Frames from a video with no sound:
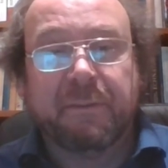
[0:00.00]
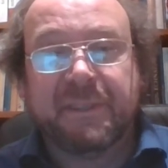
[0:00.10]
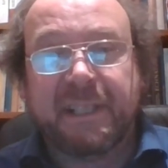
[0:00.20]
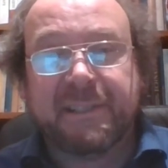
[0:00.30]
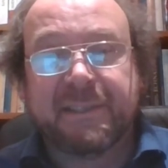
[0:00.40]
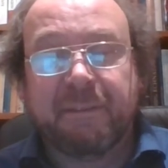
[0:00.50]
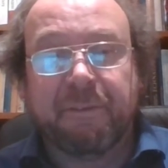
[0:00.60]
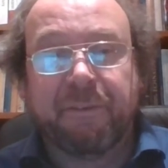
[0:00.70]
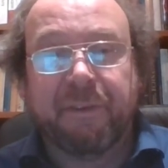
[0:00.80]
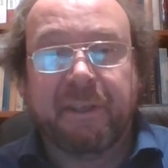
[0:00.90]
test
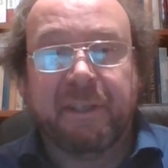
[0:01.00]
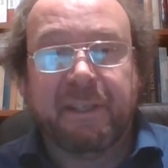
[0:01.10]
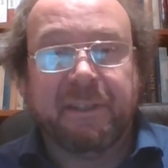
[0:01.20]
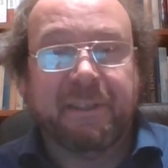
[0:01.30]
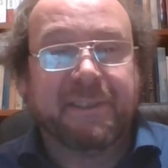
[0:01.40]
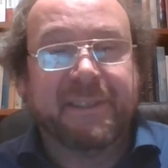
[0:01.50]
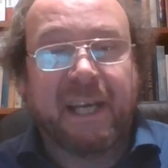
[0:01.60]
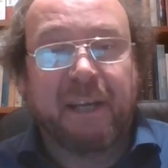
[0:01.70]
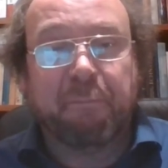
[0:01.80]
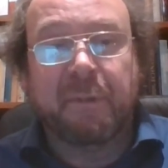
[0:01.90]
everything in an
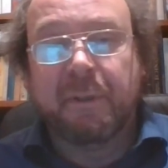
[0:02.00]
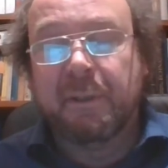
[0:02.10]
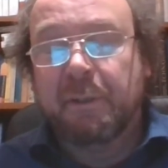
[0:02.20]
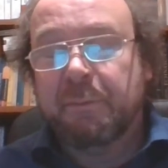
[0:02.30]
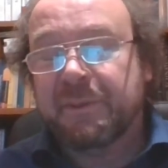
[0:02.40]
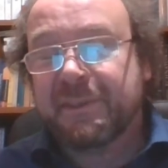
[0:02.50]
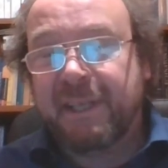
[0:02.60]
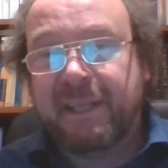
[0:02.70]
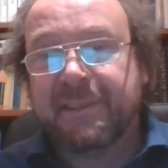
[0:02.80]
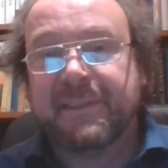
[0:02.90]
exam with
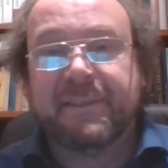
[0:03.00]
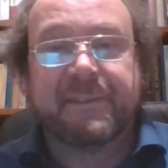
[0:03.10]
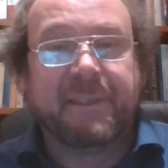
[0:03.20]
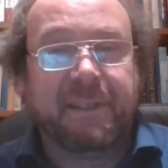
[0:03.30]
cases,